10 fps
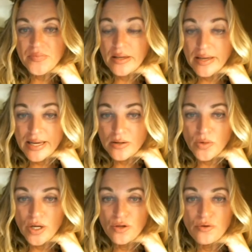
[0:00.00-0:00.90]
get
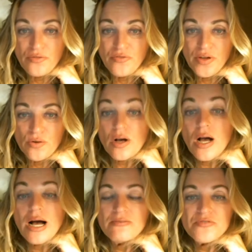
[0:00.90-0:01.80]
where you feel
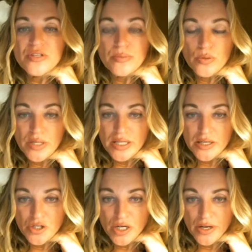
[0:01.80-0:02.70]
comfortable with
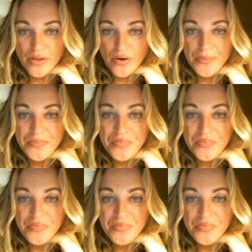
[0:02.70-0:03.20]
each other,